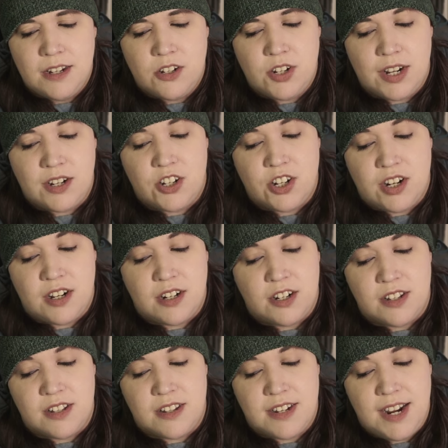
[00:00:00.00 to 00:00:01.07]
Jiang Cheng
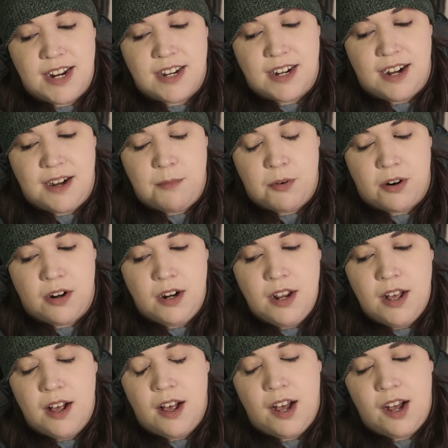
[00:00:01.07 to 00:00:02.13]
couldn't stand it anymore.
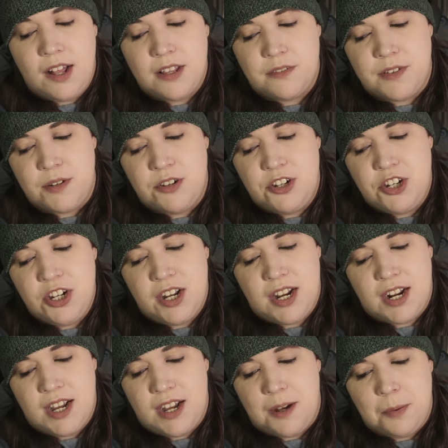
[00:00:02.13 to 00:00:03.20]
All of you, shut
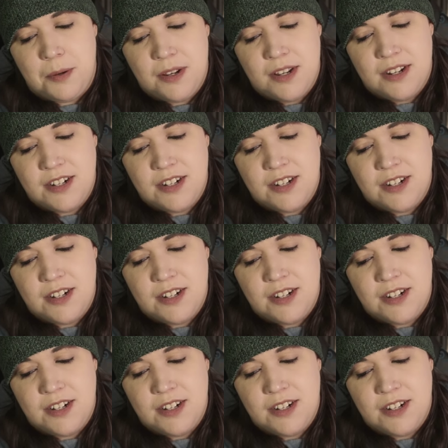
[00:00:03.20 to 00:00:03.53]
up.